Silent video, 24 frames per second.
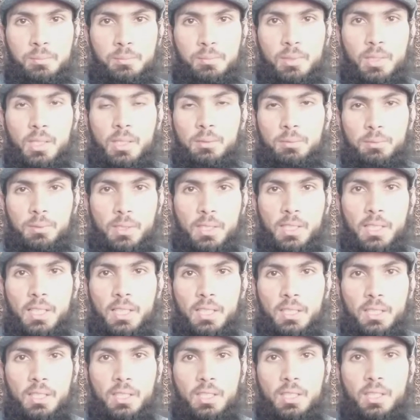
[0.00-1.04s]
After
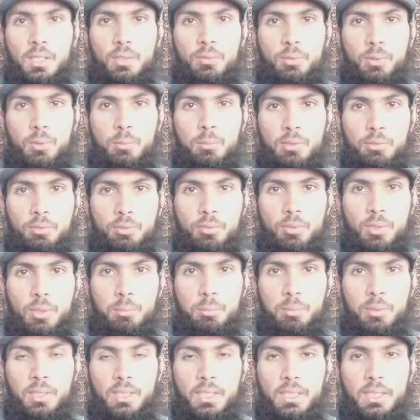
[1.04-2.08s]
that, third form of verb,
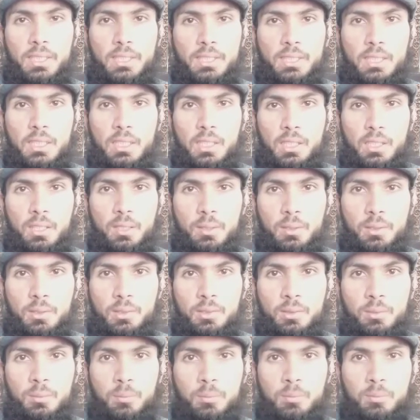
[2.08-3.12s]
eaten.
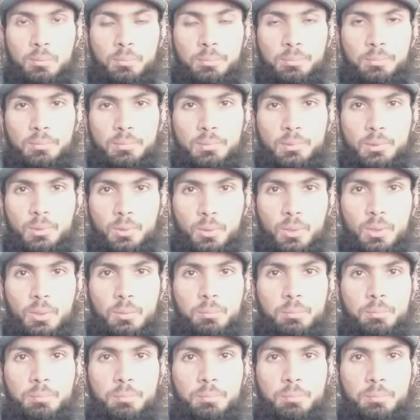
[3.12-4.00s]
Okay.